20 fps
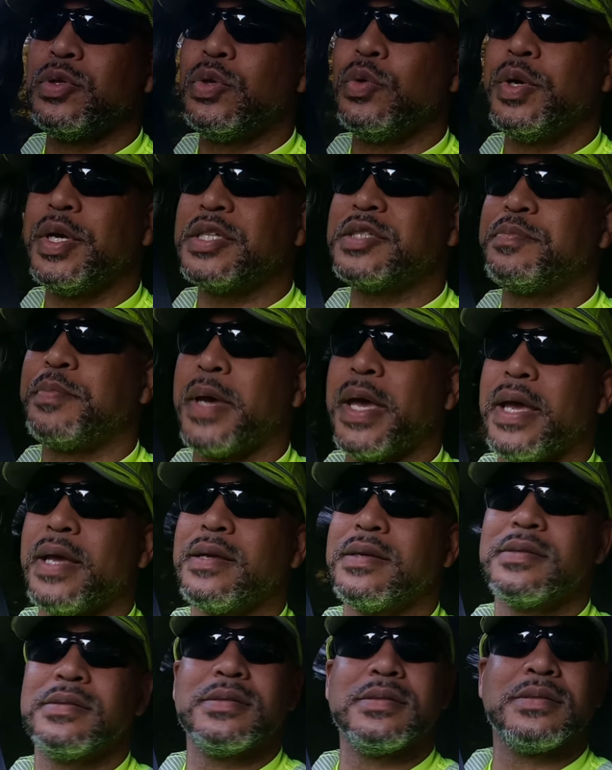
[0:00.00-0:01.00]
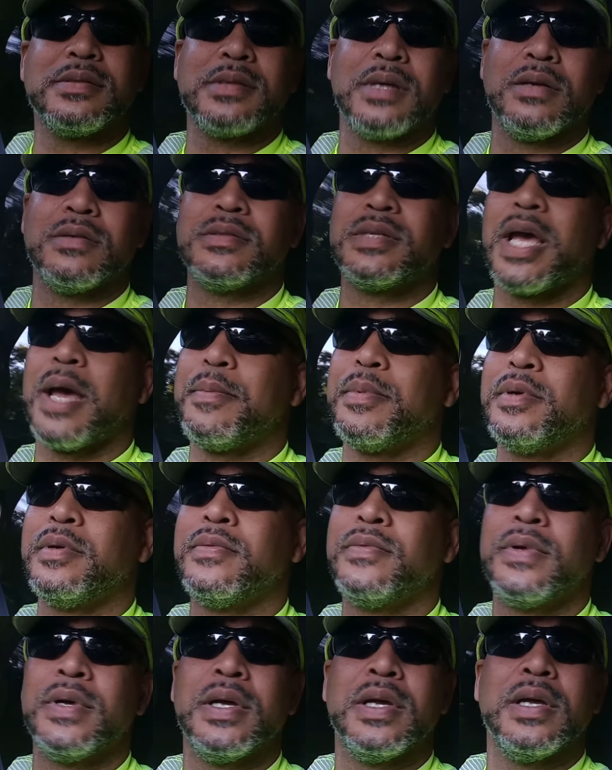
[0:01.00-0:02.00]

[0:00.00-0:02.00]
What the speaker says: do expect certain type of